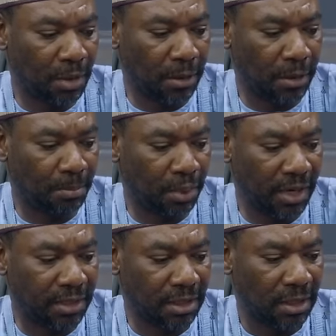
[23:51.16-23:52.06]

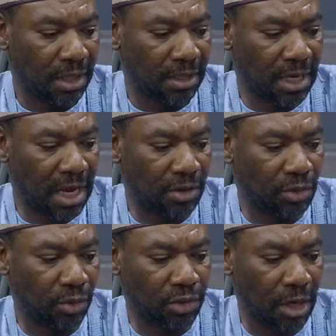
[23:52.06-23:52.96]
Please, sir,
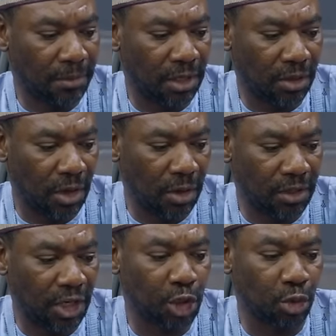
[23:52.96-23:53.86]
do something.
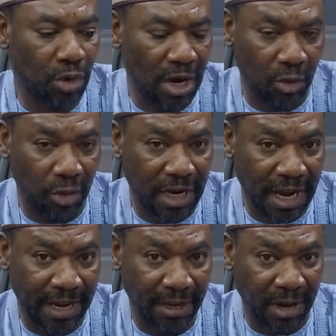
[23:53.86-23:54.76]
No, the children go
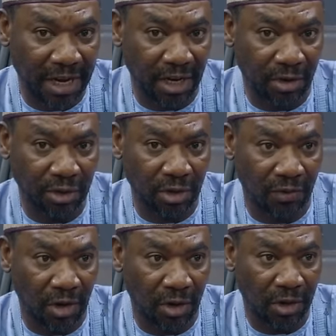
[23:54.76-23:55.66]
die by the grace
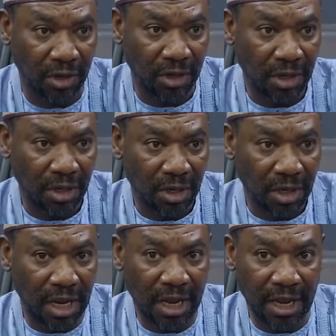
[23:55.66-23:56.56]
of God.
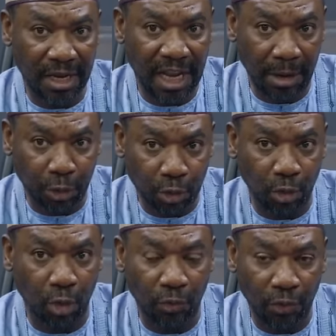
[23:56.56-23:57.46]
Them
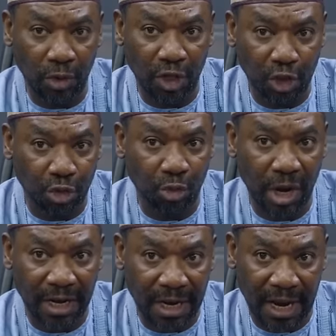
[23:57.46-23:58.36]
too go follow the
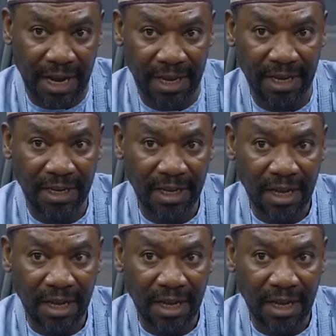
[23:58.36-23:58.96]
children die.